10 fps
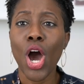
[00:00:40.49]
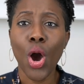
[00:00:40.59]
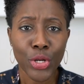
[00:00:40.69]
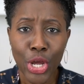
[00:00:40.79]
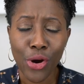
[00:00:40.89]

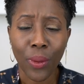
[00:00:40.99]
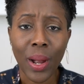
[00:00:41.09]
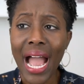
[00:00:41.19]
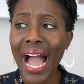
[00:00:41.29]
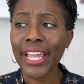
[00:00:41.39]
oh no,
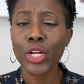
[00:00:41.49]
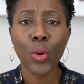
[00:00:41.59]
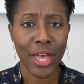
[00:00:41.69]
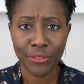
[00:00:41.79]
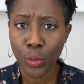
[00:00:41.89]
I
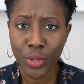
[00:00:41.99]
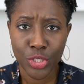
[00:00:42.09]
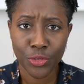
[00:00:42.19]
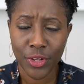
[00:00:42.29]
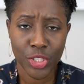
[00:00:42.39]
don't ever want
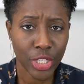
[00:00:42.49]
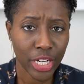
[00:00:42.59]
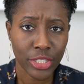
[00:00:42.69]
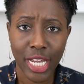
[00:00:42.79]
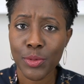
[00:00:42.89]
to do foster
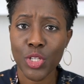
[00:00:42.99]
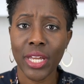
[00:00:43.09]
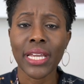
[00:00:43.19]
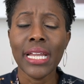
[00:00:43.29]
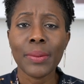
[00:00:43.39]
care adoption